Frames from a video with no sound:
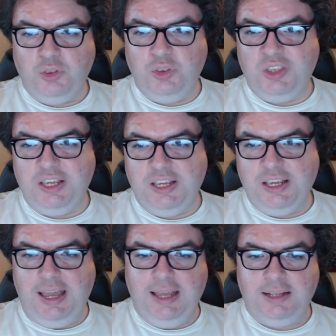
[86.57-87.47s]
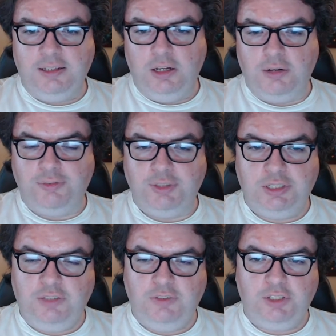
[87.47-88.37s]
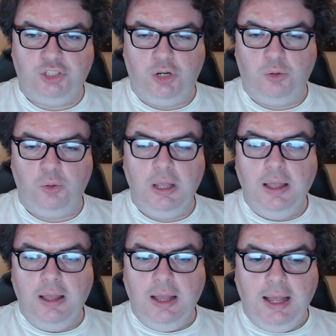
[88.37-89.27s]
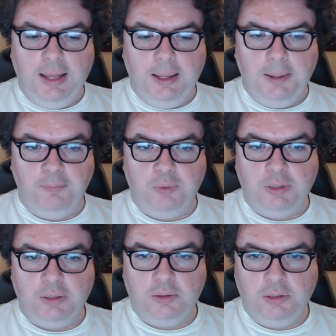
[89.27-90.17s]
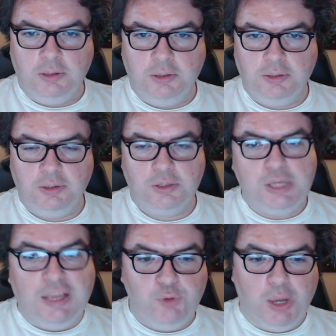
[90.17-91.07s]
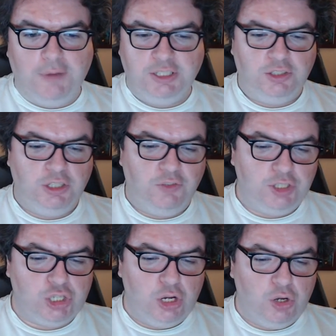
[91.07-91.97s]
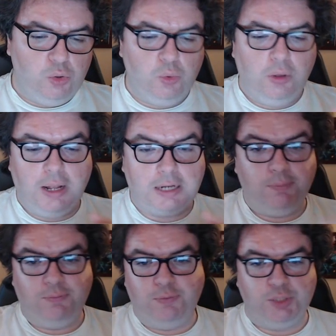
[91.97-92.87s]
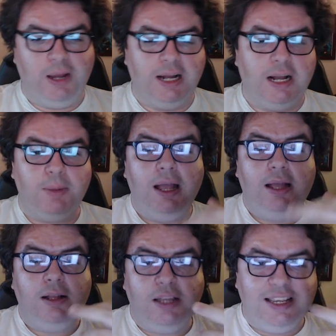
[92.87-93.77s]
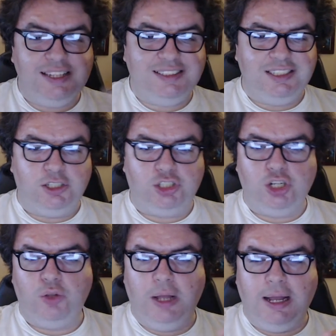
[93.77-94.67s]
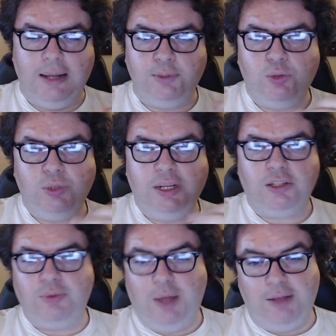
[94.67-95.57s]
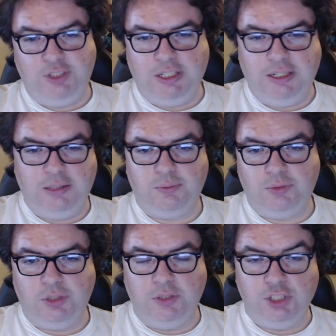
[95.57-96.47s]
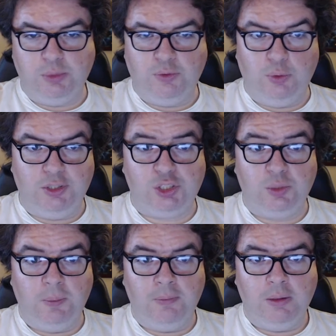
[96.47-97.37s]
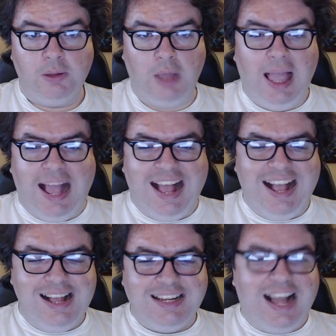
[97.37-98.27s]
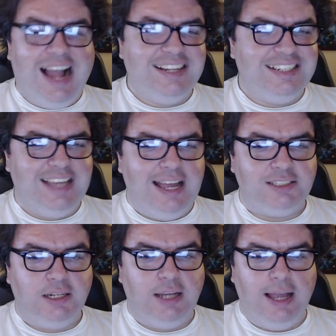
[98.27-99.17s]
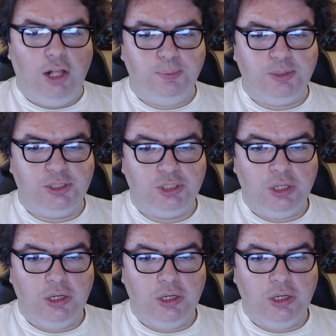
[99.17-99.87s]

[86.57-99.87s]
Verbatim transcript: the end of the TV show. Um, if you haven't seen the TV show, I could first back up. Is this a show? Um, do you need to have seen it TV show before this? kind of yes, it helps.